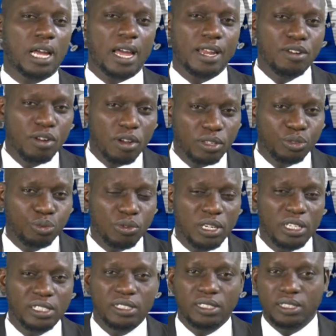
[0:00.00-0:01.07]
not
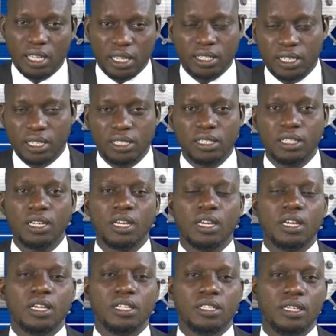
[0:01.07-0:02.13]
really taking
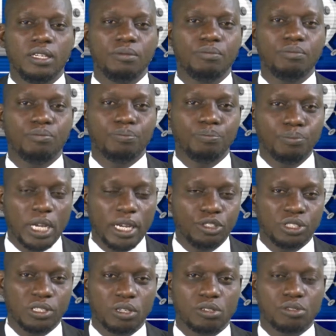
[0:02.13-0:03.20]
the
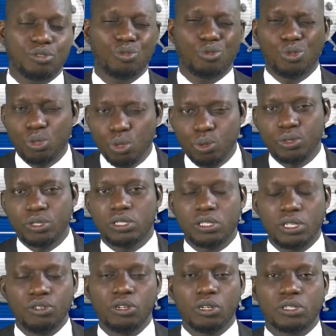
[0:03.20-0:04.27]
measures too
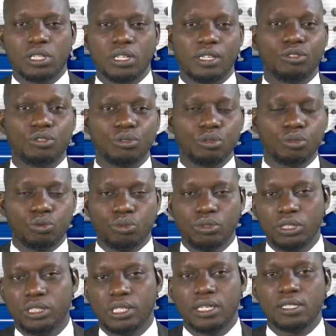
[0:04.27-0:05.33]
seriously and too
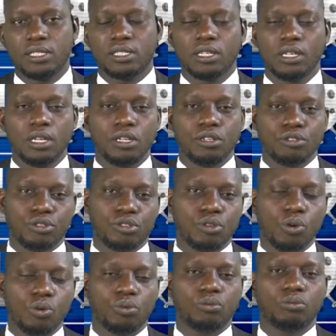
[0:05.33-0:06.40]
stringent.
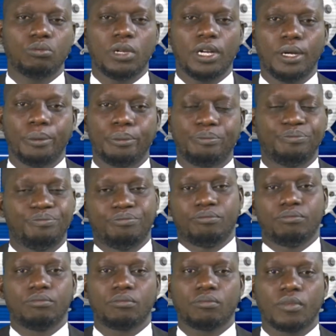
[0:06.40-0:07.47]
So
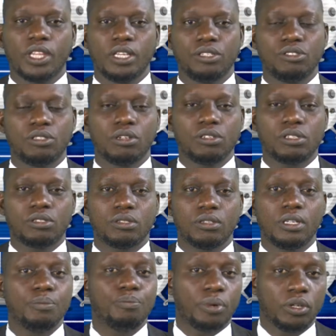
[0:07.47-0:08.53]
it's
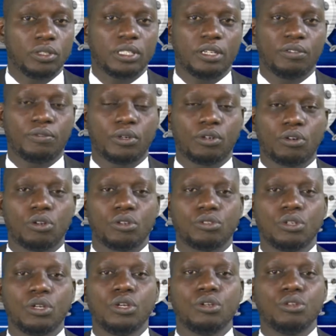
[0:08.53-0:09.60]
just important for
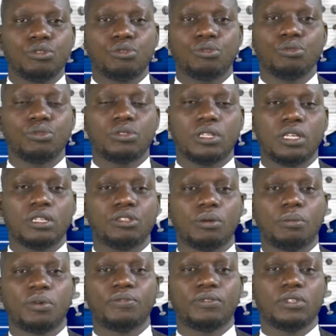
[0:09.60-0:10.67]
us to take
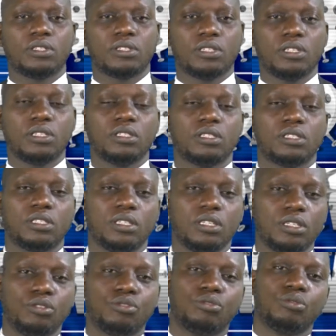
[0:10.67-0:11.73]
some of these things
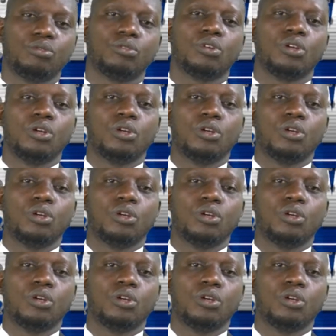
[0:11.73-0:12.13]
into